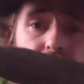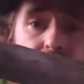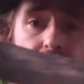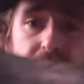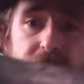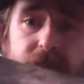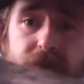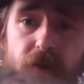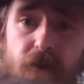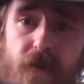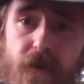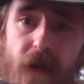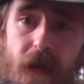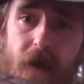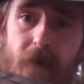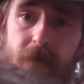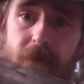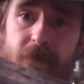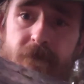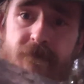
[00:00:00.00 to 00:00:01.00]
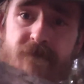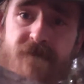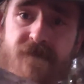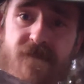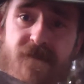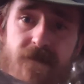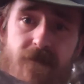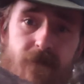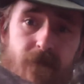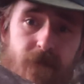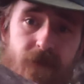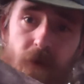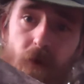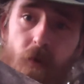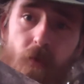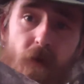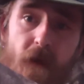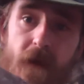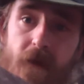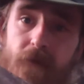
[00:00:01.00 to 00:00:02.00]
I started out with an
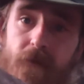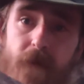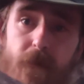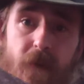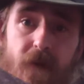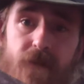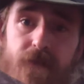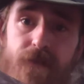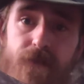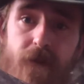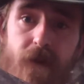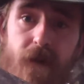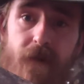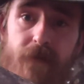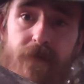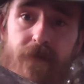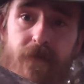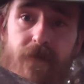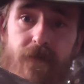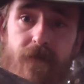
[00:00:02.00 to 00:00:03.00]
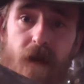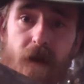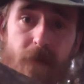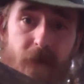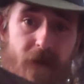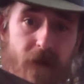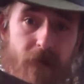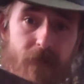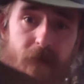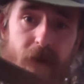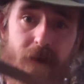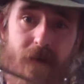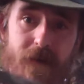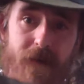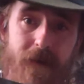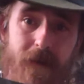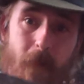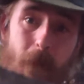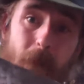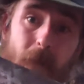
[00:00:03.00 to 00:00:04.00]
old hickory butcher knife. I found
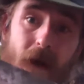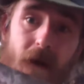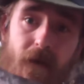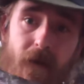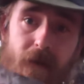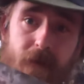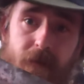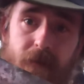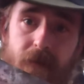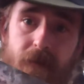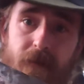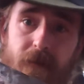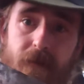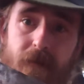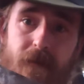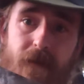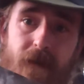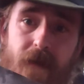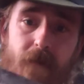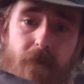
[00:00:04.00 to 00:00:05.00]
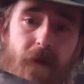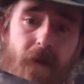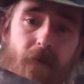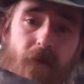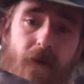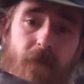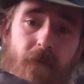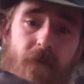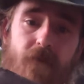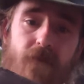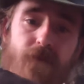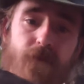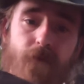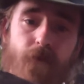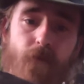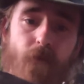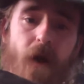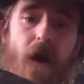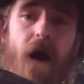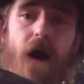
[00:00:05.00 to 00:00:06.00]
it in a bucket in my grandmother's
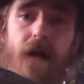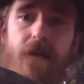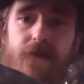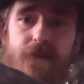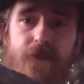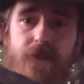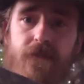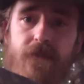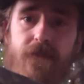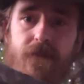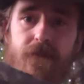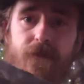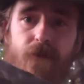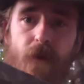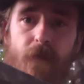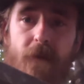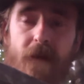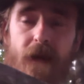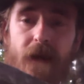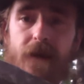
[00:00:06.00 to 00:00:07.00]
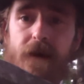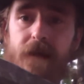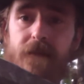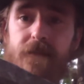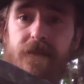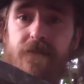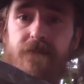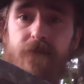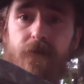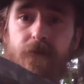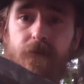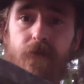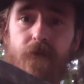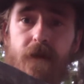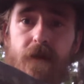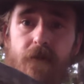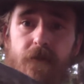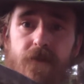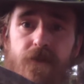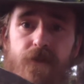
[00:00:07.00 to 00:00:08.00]
garage. So I got this for
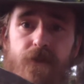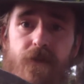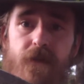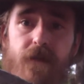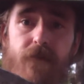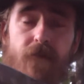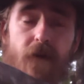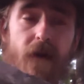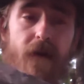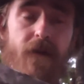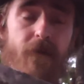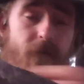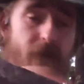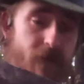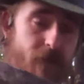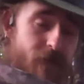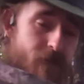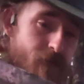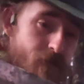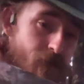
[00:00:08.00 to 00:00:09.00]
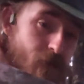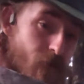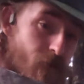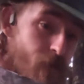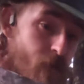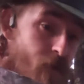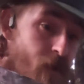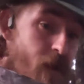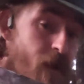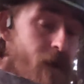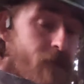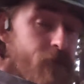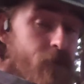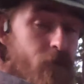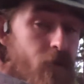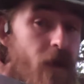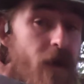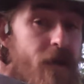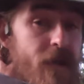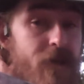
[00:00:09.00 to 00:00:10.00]
free, but you can find them, and if
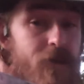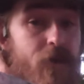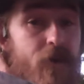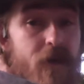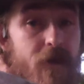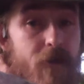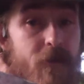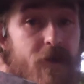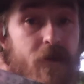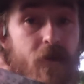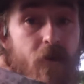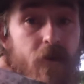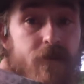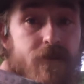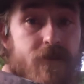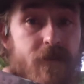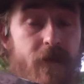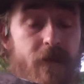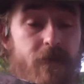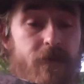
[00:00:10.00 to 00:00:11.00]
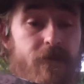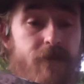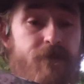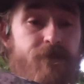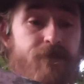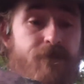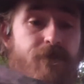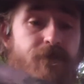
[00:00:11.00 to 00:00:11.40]
you're lucky, you can get them at yard sales.